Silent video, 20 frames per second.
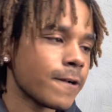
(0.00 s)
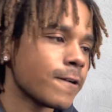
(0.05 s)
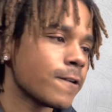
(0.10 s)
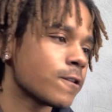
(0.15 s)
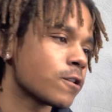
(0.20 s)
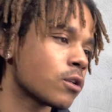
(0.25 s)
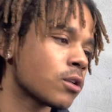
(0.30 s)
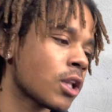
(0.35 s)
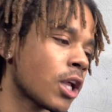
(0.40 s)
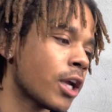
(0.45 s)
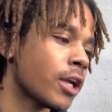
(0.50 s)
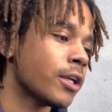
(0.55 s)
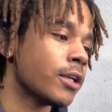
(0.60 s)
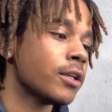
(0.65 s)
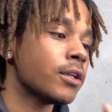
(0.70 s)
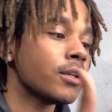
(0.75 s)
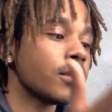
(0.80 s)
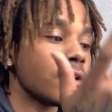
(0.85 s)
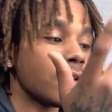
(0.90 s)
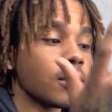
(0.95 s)
So, like,
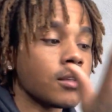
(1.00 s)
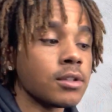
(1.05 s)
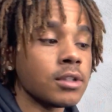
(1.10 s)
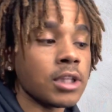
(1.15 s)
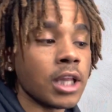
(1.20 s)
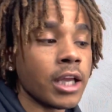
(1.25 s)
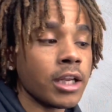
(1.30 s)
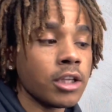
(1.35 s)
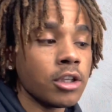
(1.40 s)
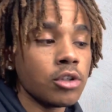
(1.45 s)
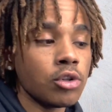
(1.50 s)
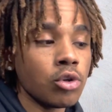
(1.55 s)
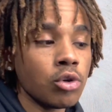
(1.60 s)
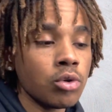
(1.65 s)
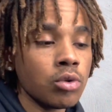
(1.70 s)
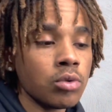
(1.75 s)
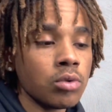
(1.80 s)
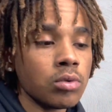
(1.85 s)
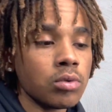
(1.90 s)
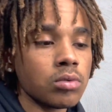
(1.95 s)
Lady
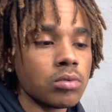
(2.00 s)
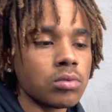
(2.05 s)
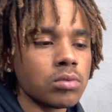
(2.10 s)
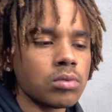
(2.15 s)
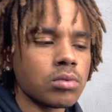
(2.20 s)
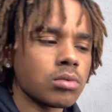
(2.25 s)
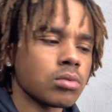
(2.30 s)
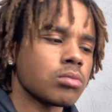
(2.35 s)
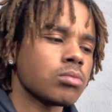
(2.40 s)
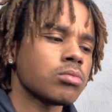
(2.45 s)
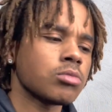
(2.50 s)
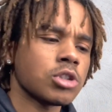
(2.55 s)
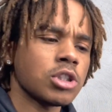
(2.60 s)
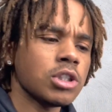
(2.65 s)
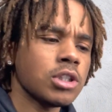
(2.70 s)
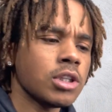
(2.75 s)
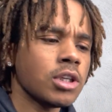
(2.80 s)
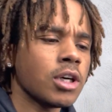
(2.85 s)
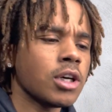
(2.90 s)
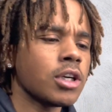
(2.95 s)
Du, she
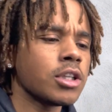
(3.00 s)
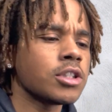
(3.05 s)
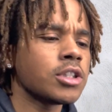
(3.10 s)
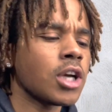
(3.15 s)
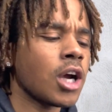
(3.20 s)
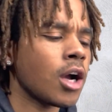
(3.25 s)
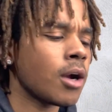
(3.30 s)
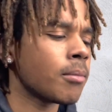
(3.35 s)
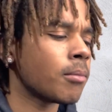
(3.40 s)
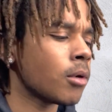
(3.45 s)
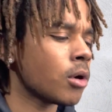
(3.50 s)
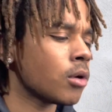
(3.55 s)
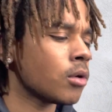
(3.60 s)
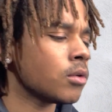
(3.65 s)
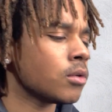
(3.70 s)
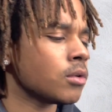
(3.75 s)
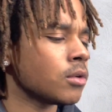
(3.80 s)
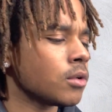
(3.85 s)
did her job, bro.